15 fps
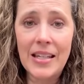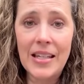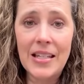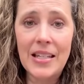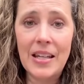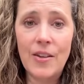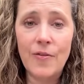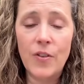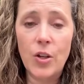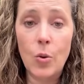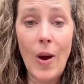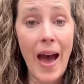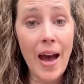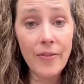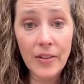is if you
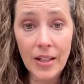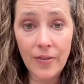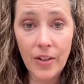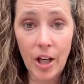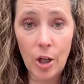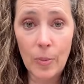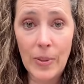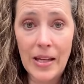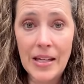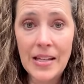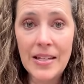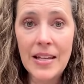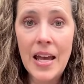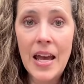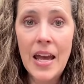have leafcutter bees